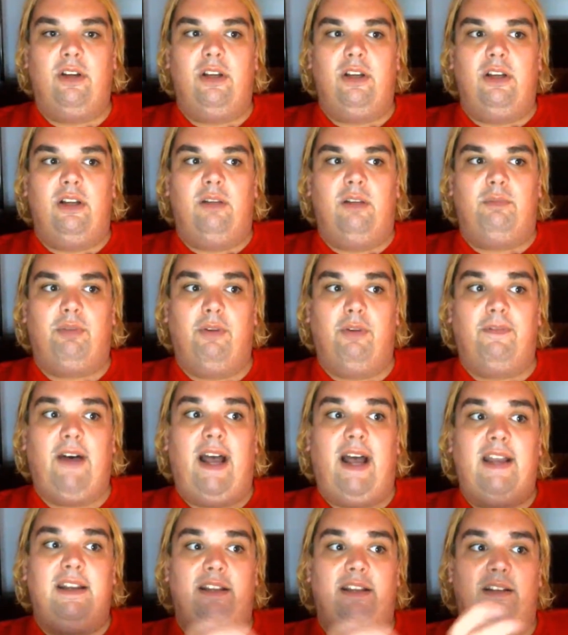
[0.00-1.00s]

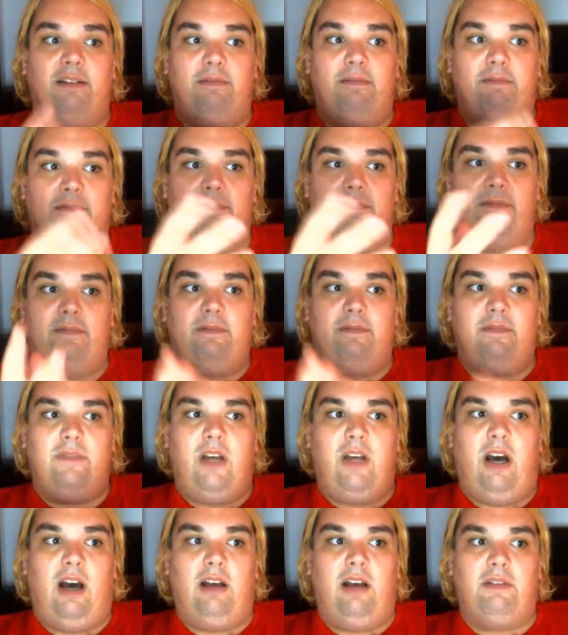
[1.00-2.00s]
provided
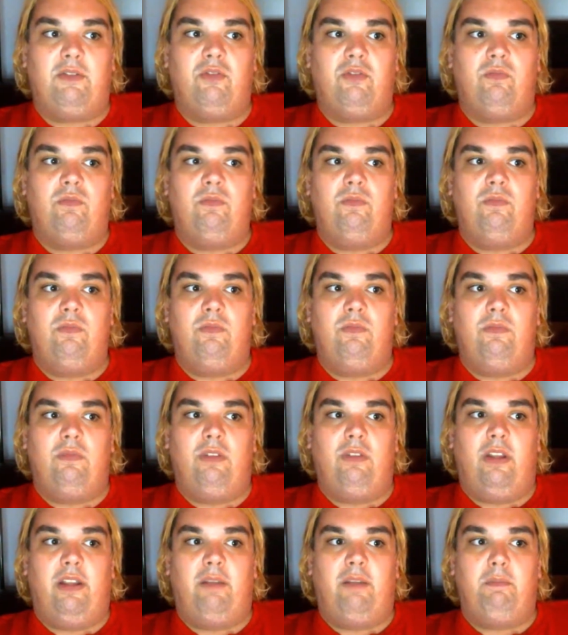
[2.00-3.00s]
uh,
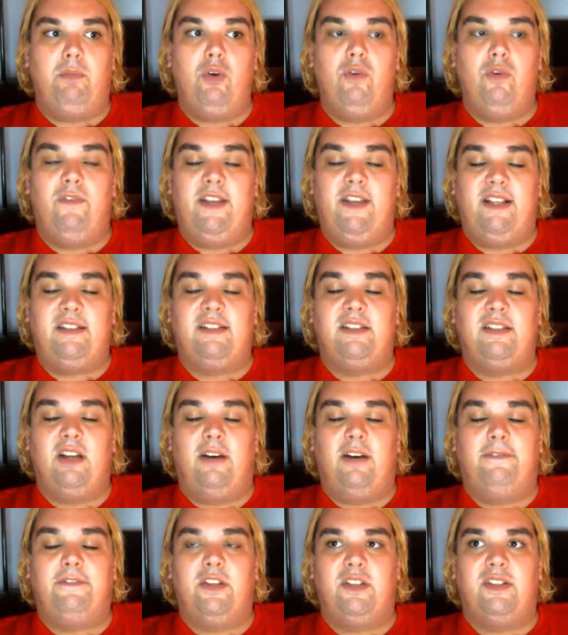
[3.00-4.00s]
like moving stuff
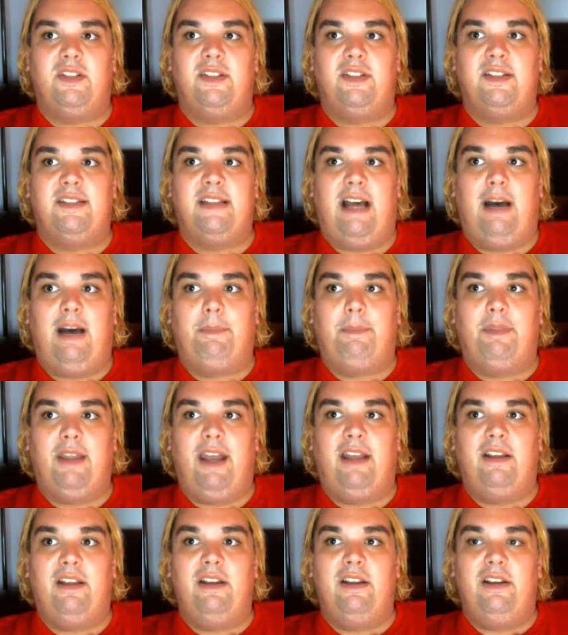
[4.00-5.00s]
doesn't stop that
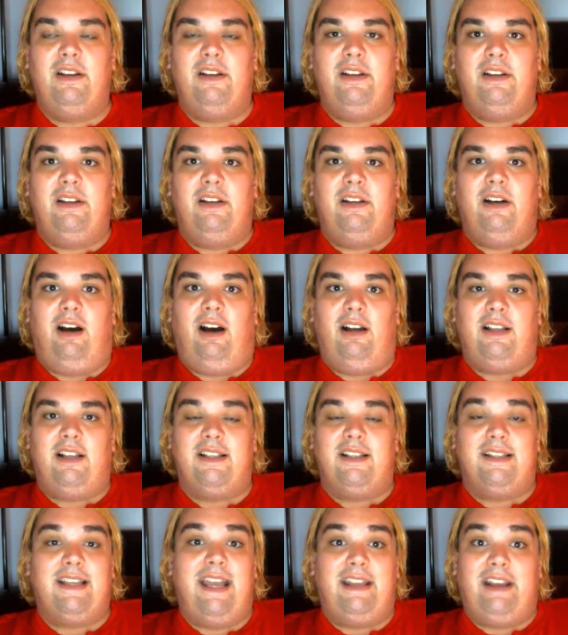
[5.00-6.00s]
because uh,
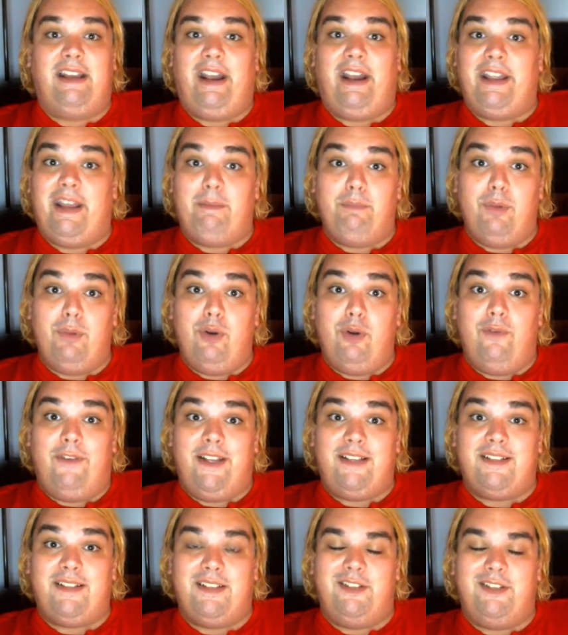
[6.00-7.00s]
again i am moving
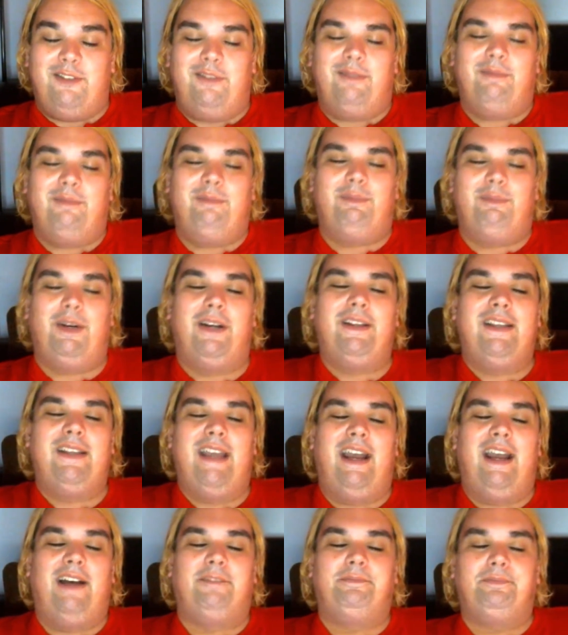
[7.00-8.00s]
soon but yeah
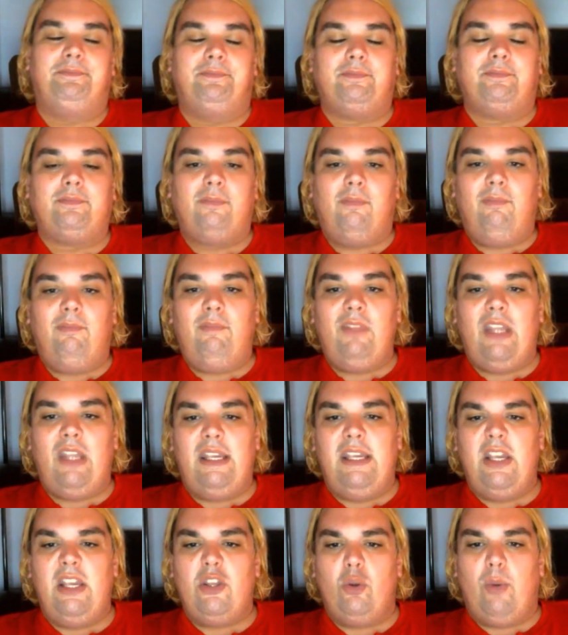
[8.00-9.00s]

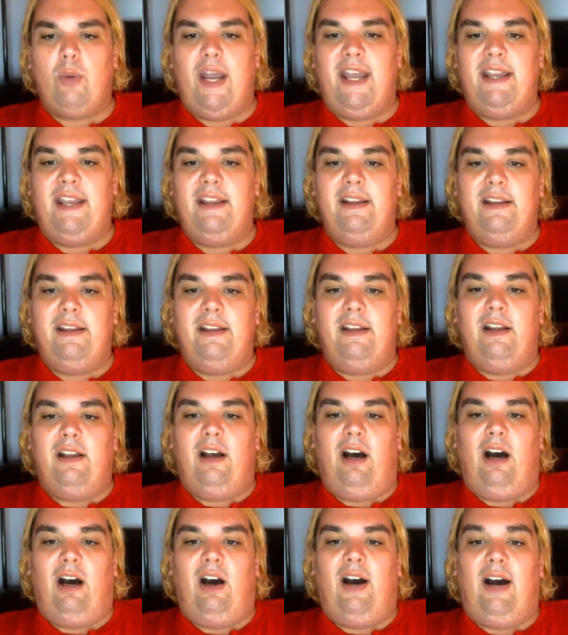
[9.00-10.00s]
either way
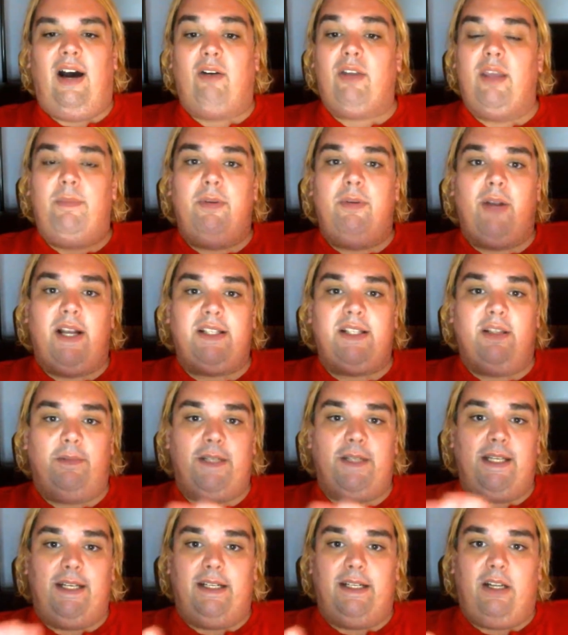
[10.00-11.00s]
uh, i'll keep you guys
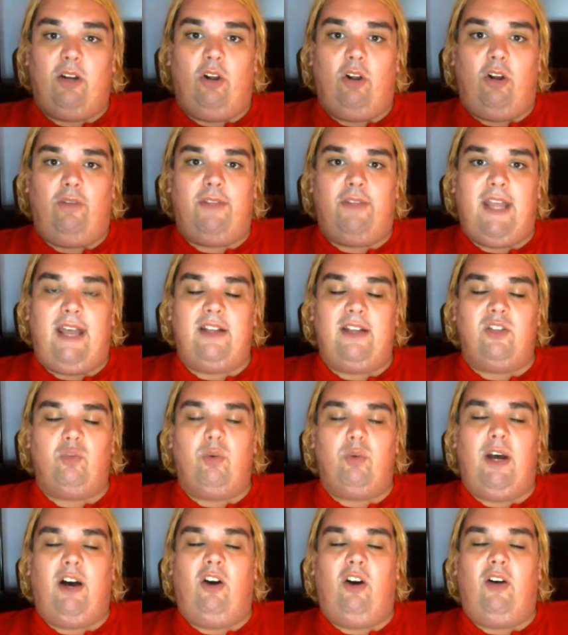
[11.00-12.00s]
updated on all of that as
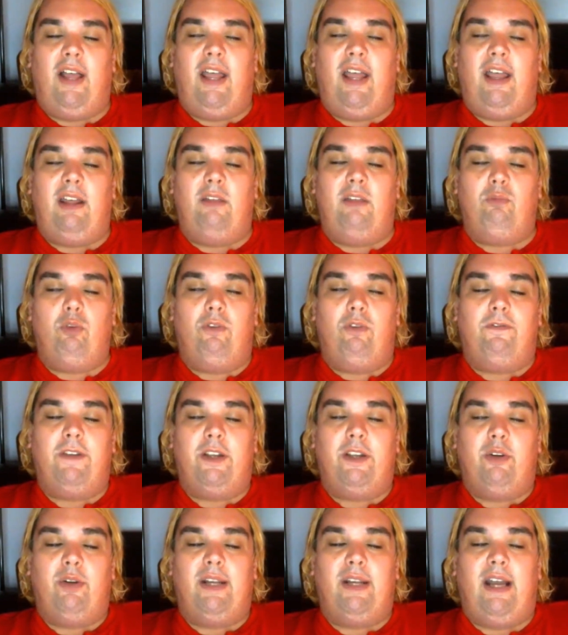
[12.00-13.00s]
well and we'll
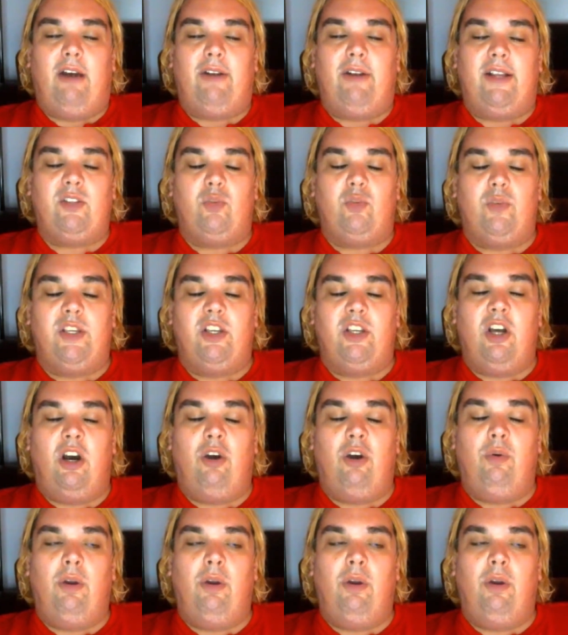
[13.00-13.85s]
figure it out as we go